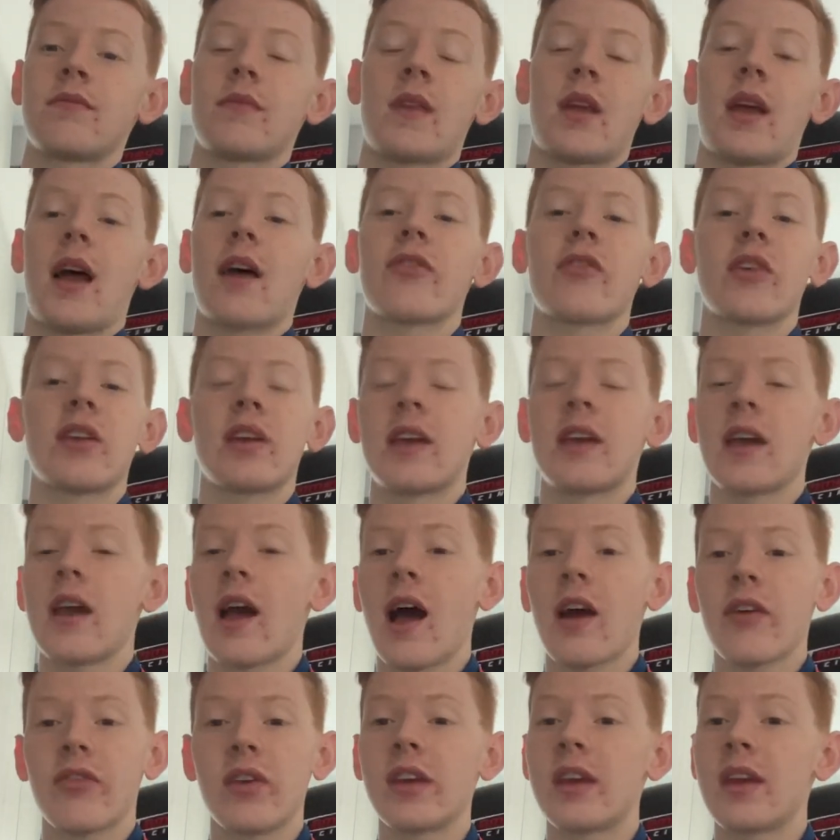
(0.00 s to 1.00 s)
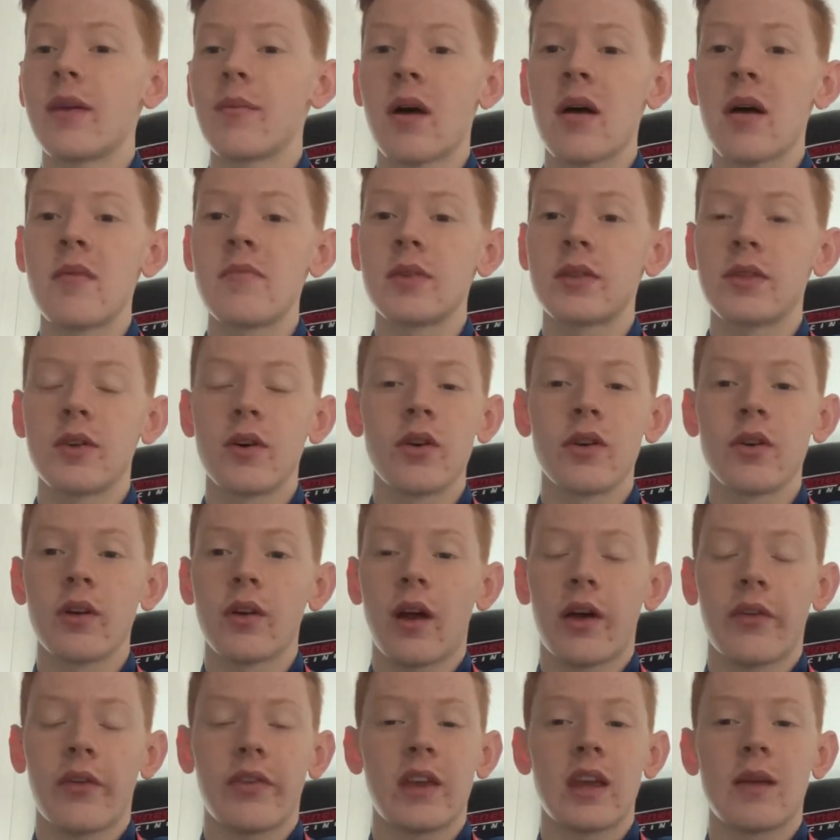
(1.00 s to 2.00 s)
I think it might be
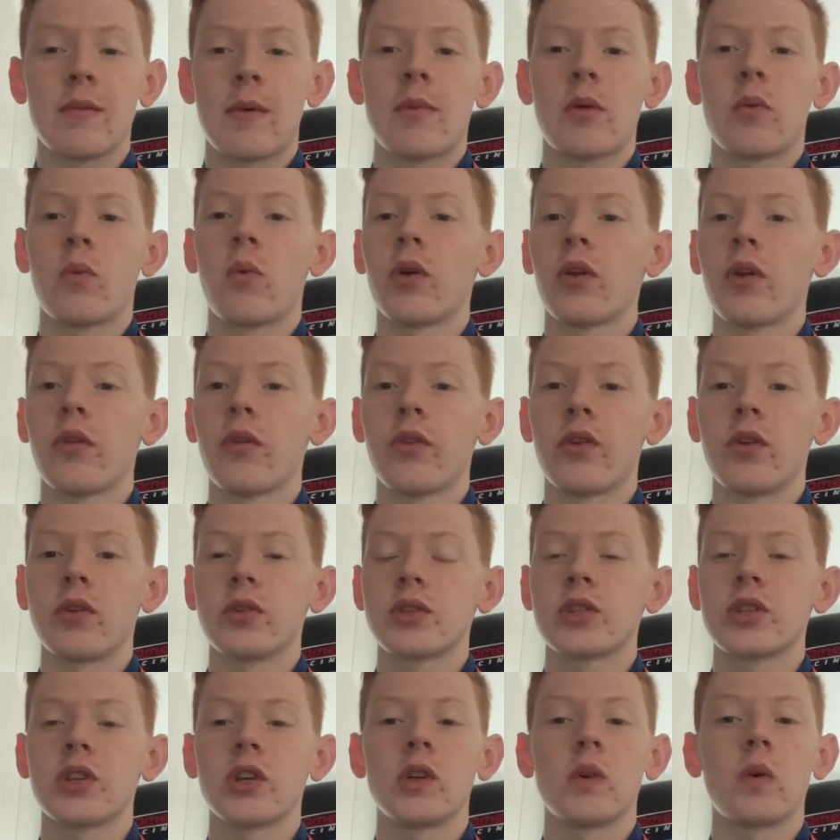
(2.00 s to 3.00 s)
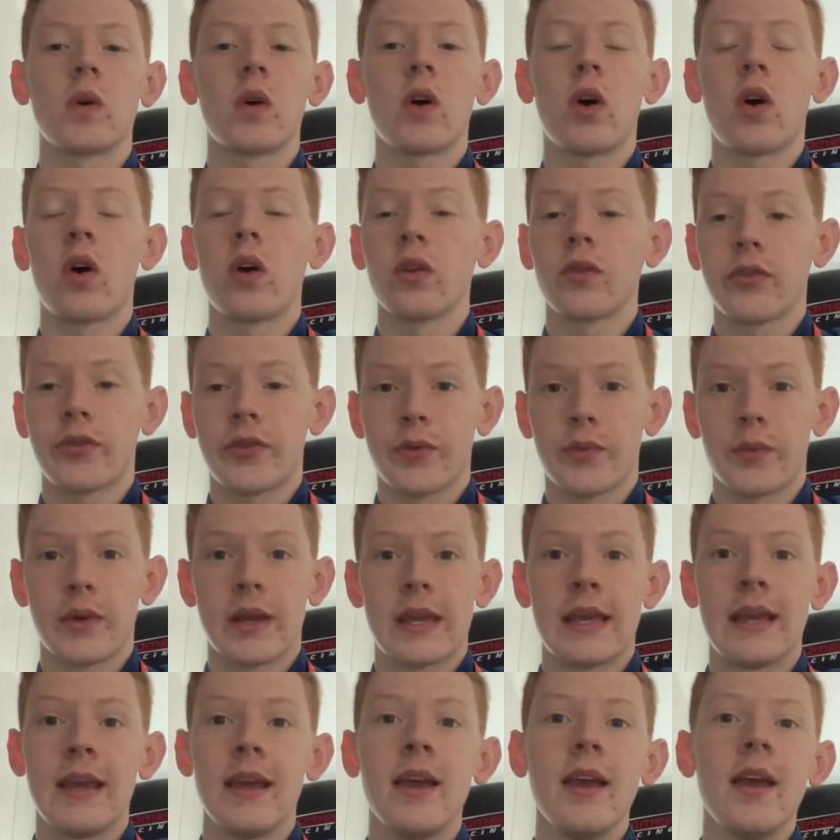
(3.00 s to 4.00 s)
one of those two or
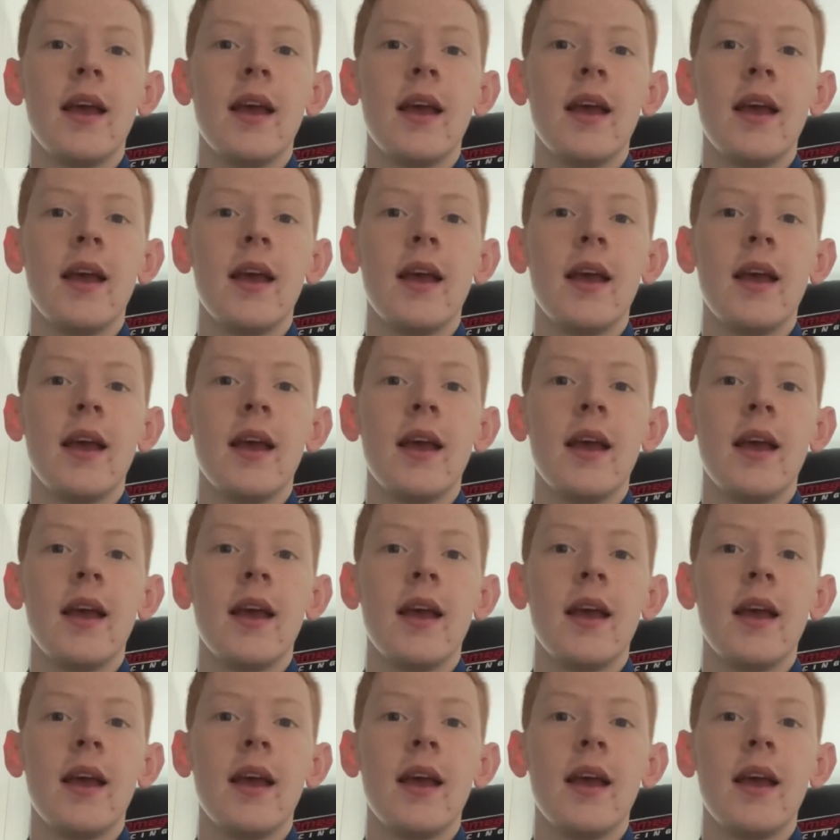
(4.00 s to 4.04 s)
three.